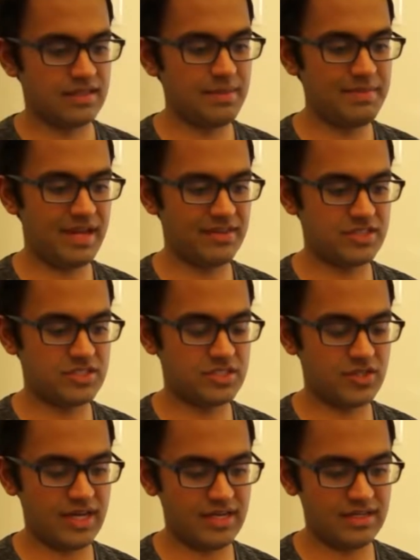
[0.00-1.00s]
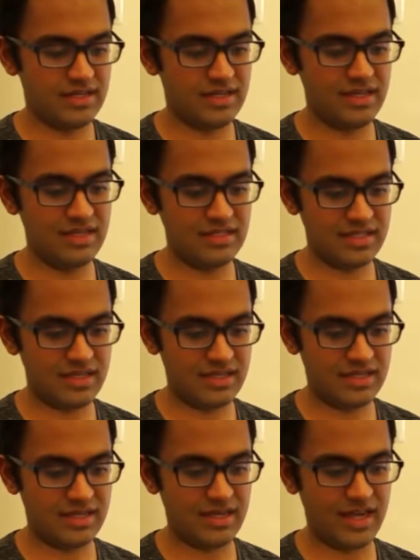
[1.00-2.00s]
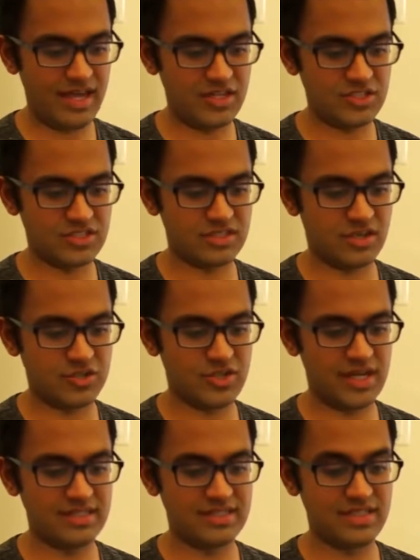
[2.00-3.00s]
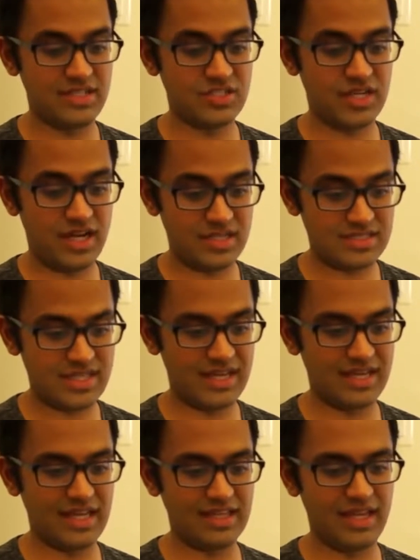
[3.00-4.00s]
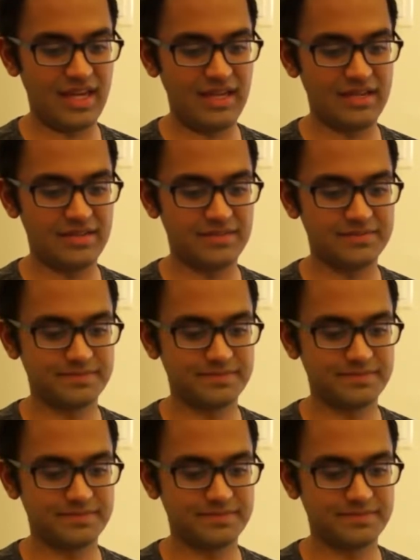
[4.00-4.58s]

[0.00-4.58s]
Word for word: Let me get this straight. An Indian and an Asian are trying to teach us how to get laid.